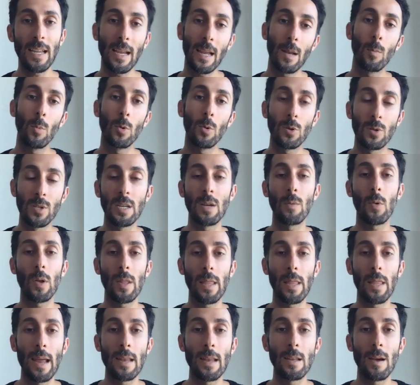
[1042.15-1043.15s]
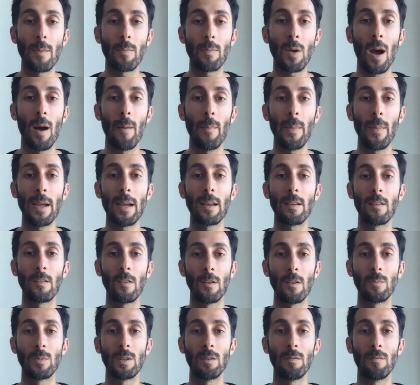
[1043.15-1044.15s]
and we'll see where they end up coming in
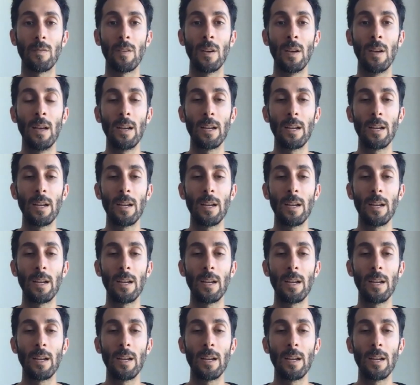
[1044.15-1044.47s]
terms of